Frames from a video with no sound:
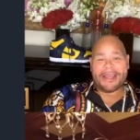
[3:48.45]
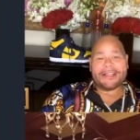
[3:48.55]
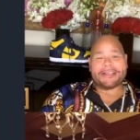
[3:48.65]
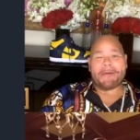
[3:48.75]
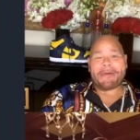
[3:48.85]

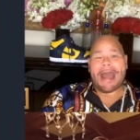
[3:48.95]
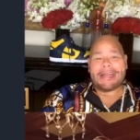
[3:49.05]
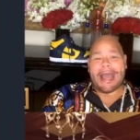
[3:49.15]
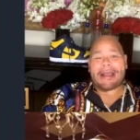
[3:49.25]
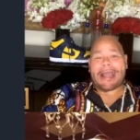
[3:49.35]
So Patti,
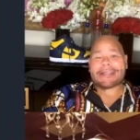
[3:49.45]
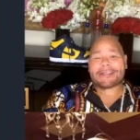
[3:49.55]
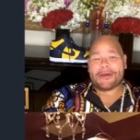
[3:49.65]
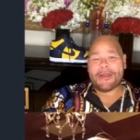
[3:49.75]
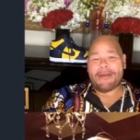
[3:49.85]
I got
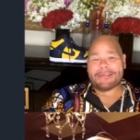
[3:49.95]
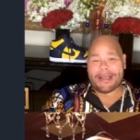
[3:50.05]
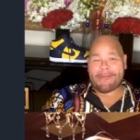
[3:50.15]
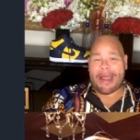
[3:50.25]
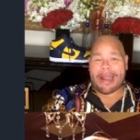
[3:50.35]
so nervous I
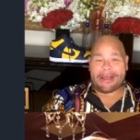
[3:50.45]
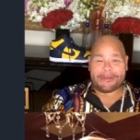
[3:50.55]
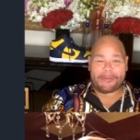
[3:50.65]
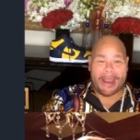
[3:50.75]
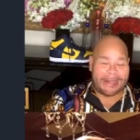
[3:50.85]
ran out the
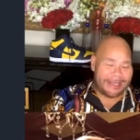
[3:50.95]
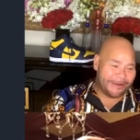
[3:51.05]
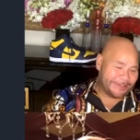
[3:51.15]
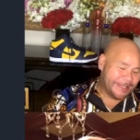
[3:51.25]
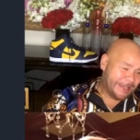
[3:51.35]
radio
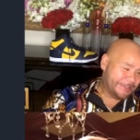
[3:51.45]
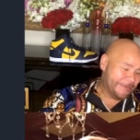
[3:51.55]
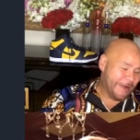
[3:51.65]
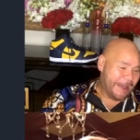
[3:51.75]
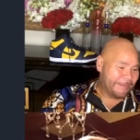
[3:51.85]
station,
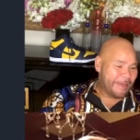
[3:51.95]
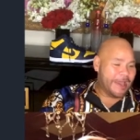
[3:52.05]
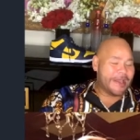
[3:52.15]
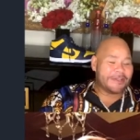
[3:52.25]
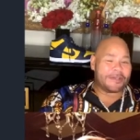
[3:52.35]
right?
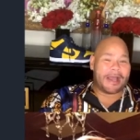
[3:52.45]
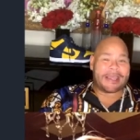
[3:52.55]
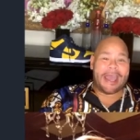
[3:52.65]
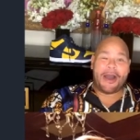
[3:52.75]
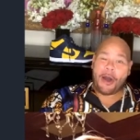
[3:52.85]
So I
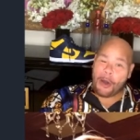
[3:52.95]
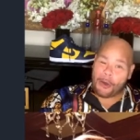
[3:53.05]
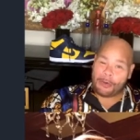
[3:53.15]
get home.